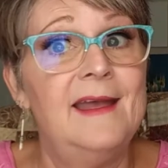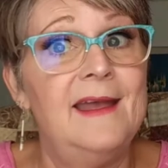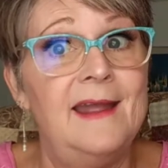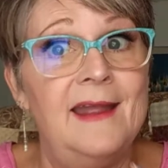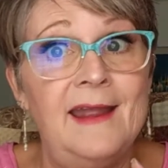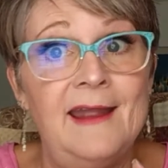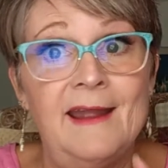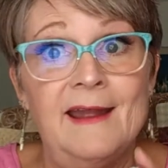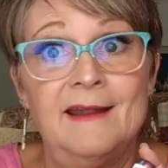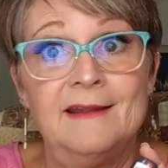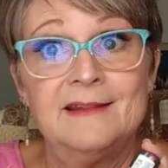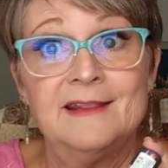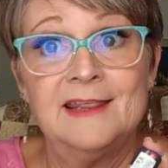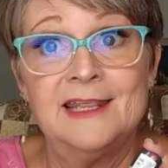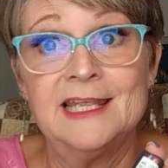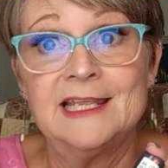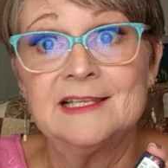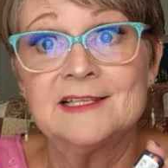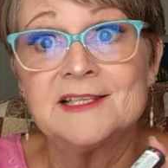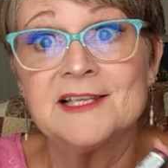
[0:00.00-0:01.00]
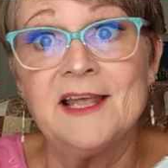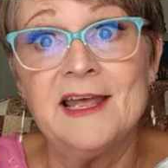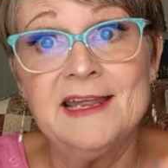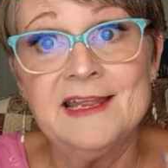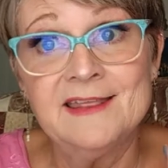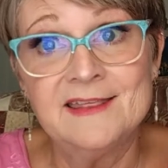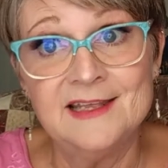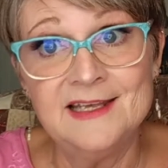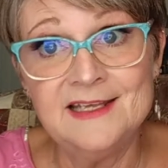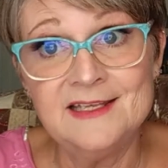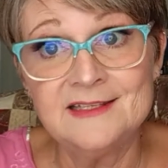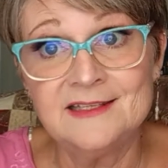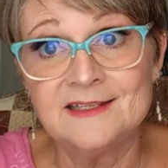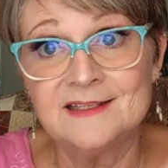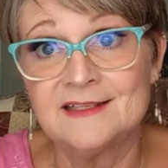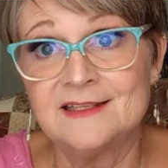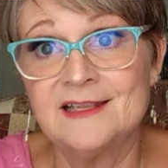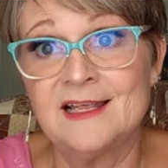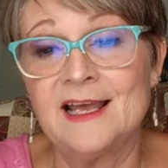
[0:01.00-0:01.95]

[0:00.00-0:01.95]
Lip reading: and things like this